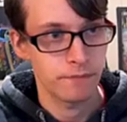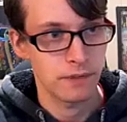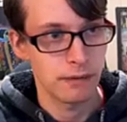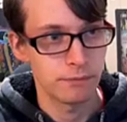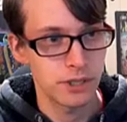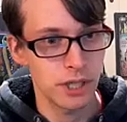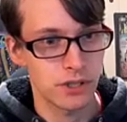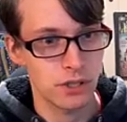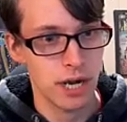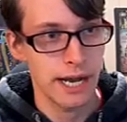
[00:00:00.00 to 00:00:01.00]
I'm
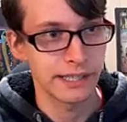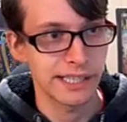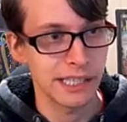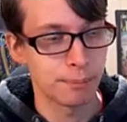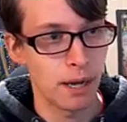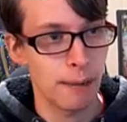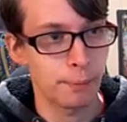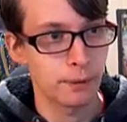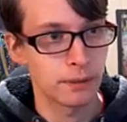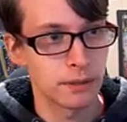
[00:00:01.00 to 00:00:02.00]
just trying to keep up.
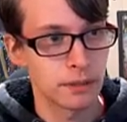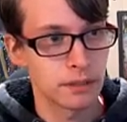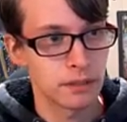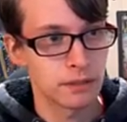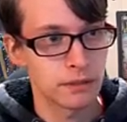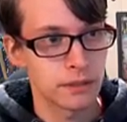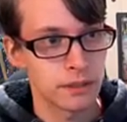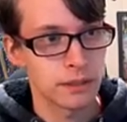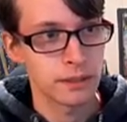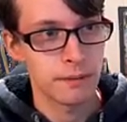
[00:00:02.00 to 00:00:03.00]

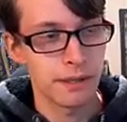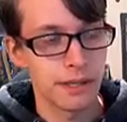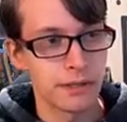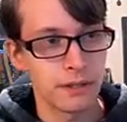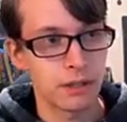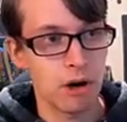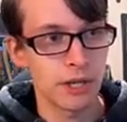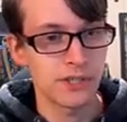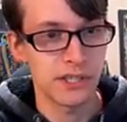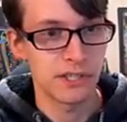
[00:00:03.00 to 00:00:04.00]
And the
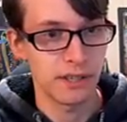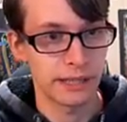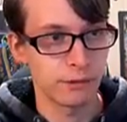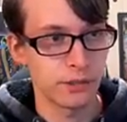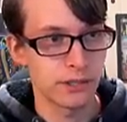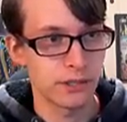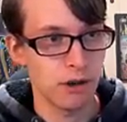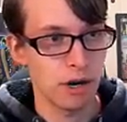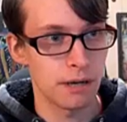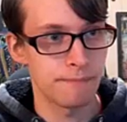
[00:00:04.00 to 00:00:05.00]
cars they select for this
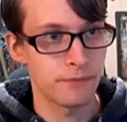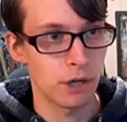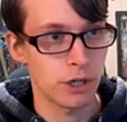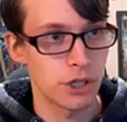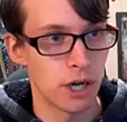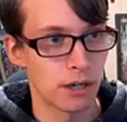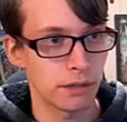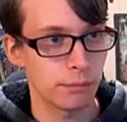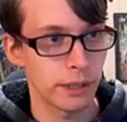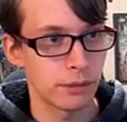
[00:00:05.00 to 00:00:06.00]
are junk.
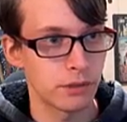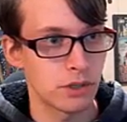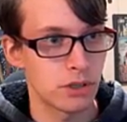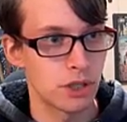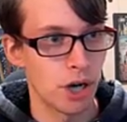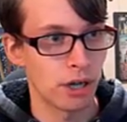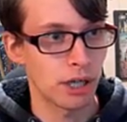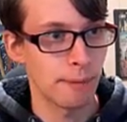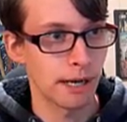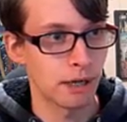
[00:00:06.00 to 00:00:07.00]
Like, this junk
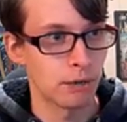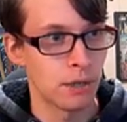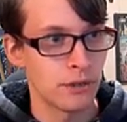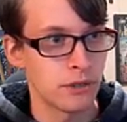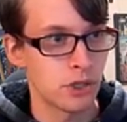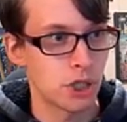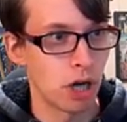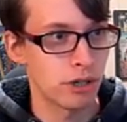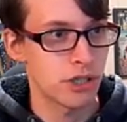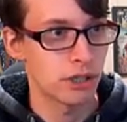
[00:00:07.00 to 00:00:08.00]
Camaro, this
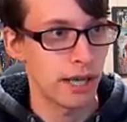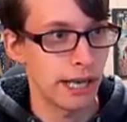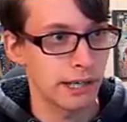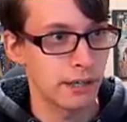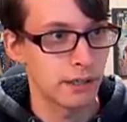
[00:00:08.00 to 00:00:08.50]
junk Gillette.